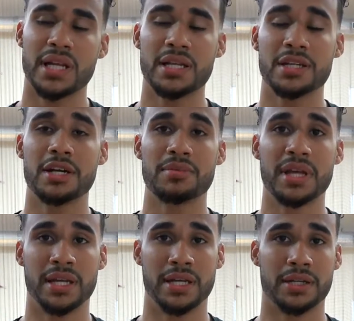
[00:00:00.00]
Ended up
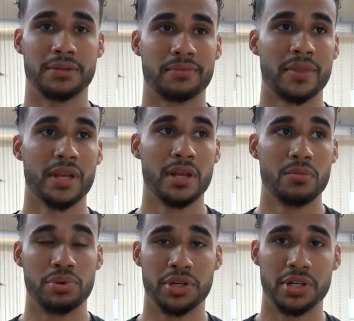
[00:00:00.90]
getting
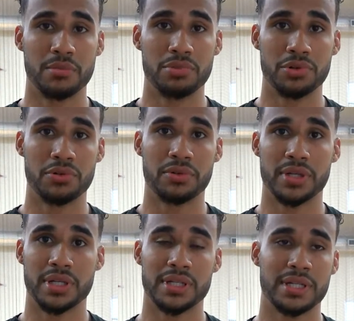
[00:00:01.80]
put in a boot,
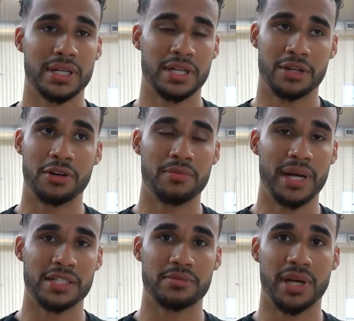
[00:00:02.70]
going
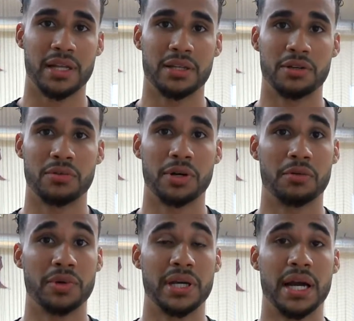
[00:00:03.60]
back to Baylor where
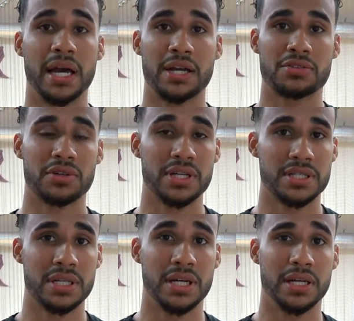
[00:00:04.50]
we got
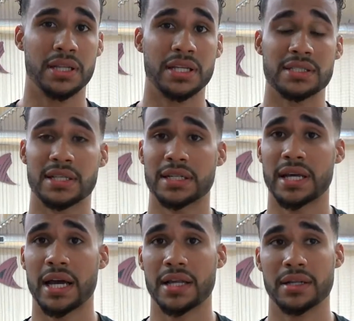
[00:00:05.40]
x-rays done and things like
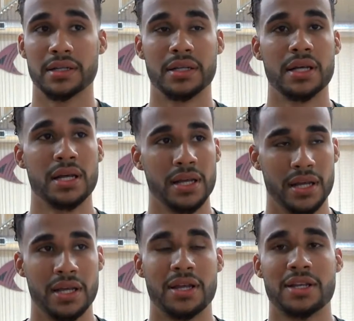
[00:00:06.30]
that, and
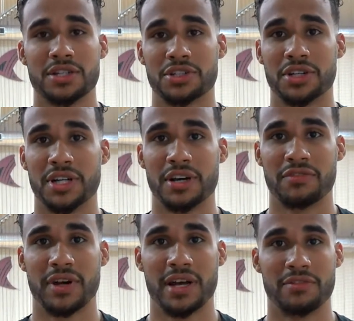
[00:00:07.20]
sure
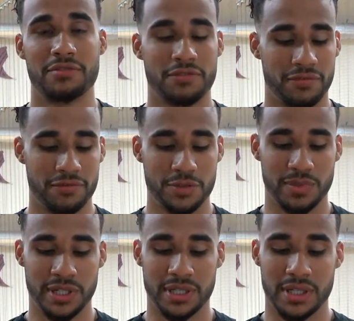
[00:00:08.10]
enough, I had
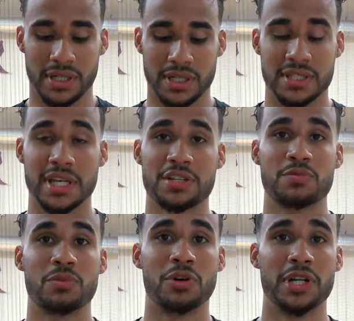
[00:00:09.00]
split the
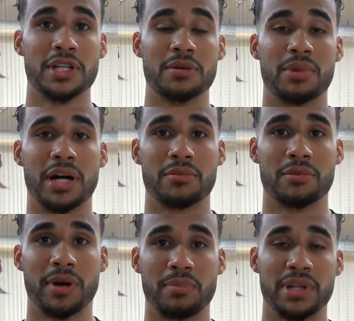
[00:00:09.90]
sesamoid in the bottom
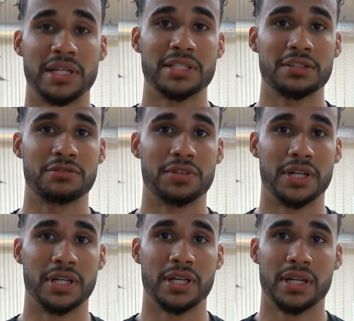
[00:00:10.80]
of my planting
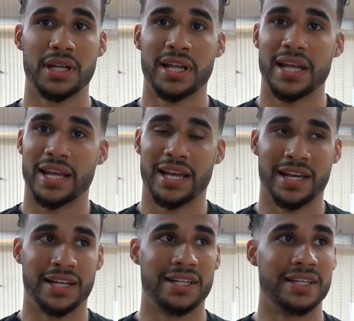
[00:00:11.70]
foot
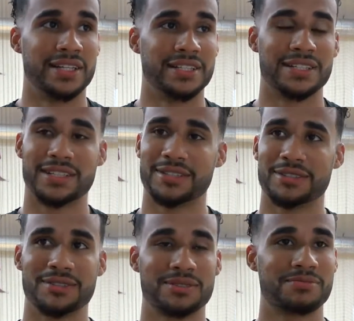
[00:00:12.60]
and
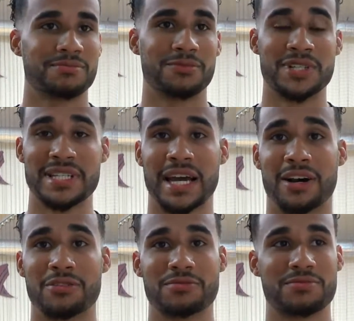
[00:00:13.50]
was
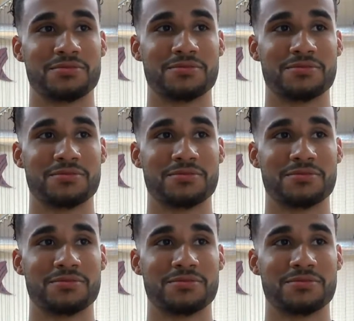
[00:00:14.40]
out